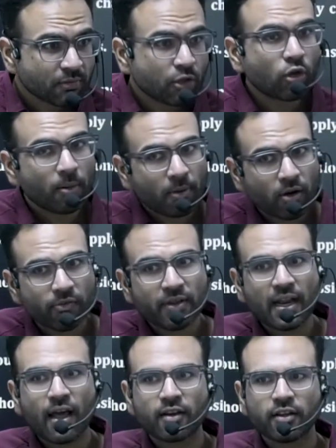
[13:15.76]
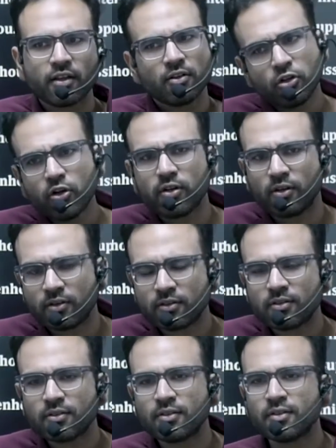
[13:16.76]
To come out of anarchy. Good.
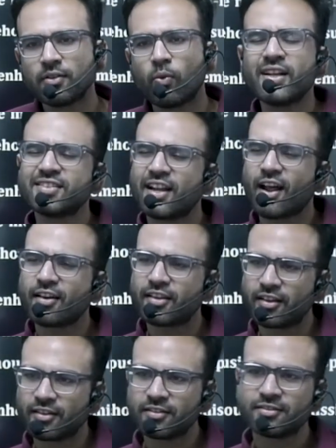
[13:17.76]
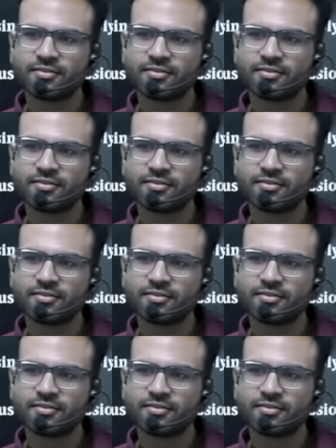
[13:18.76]
What is anarchy?